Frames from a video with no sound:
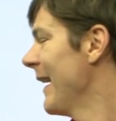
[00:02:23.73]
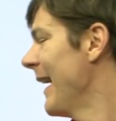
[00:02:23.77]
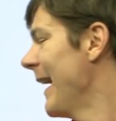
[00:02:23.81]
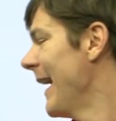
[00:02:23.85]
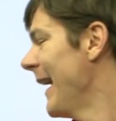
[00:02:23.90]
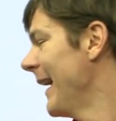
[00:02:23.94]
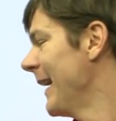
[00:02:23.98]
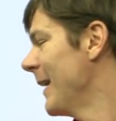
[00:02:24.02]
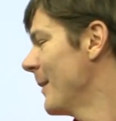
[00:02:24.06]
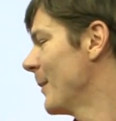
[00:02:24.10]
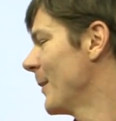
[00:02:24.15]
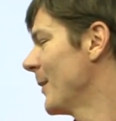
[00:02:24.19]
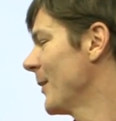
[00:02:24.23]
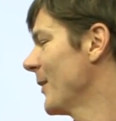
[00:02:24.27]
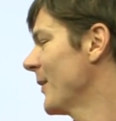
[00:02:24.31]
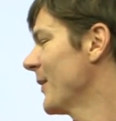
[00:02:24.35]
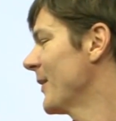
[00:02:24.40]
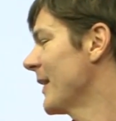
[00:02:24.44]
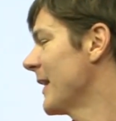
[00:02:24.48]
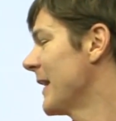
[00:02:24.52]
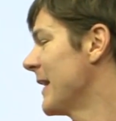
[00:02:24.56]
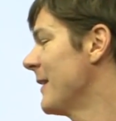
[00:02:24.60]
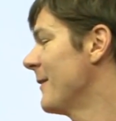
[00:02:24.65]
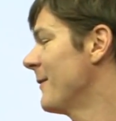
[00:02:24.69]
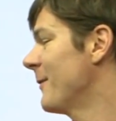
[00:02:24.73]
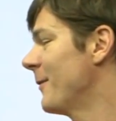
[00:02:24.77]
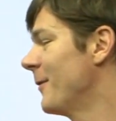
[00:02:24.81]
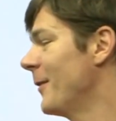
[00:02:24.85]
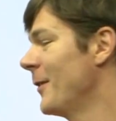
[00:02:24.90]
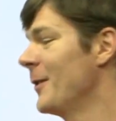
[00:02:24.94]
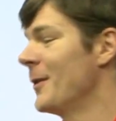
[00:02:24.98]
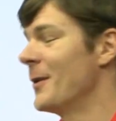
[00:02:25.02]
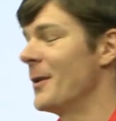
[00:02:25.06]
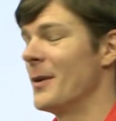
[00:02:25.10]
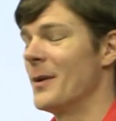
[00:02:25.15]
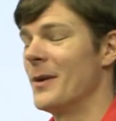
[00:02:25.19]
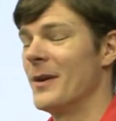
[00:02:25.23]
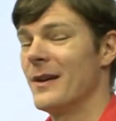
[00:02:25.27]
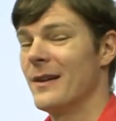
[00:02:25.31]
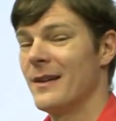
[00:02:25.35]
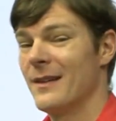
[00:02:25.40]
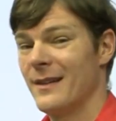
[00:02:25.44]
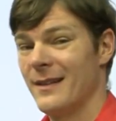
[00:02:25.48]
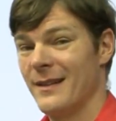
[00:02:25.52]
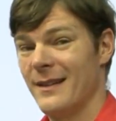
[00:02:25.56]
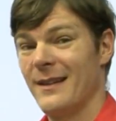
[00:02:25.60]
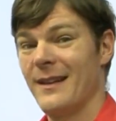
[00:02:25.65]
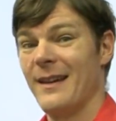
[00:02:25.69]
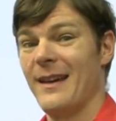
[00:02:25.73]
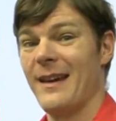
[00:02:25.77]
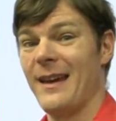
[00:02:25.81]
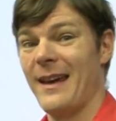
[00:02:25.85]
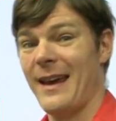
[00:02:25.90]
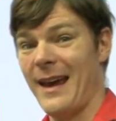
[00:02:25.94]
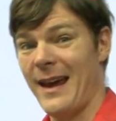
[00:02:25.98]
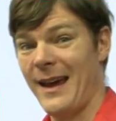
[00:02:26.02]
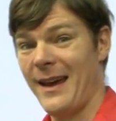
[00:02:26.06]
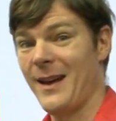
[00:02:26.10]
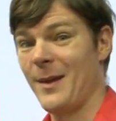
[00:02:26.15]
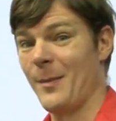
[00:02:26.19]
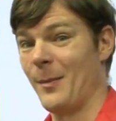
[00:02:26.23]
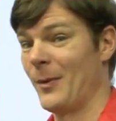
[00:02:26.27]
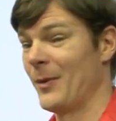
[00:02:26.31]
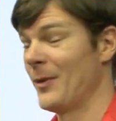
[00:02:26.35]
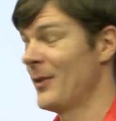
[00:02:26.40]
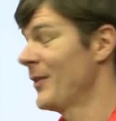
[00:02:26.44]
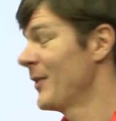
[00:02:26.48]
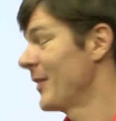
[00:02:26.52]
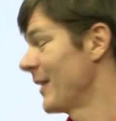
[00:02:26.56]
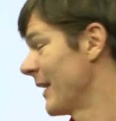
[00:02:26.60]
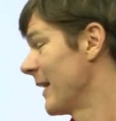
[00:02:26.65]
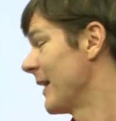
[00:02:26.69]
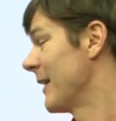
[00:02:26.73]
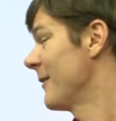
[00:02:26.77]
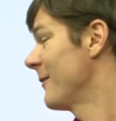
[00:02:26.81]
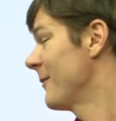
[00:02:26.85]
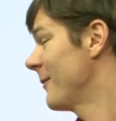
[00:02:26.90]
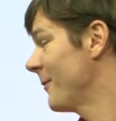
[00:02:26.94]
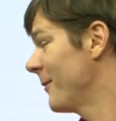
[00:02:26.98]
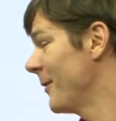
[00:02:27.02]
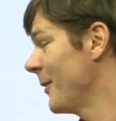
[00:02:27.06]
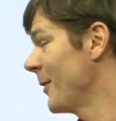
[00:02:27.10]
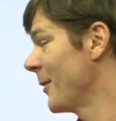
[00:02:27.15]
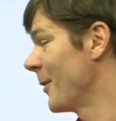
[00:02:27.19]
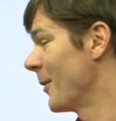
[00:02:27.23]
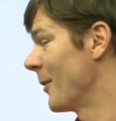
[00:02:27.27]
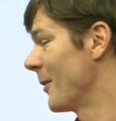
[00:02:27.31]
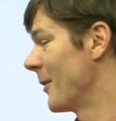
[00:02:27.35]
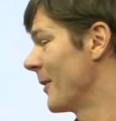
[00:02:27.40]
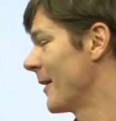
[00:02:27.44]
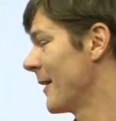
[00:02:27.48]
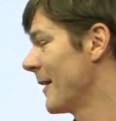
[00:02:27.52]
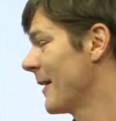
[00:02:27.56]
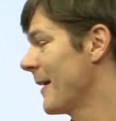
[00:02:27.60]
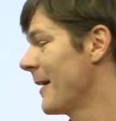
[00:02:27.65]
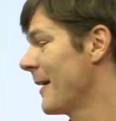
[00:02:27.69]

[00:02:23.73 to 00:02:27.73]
Animals eat food. Animals eat food.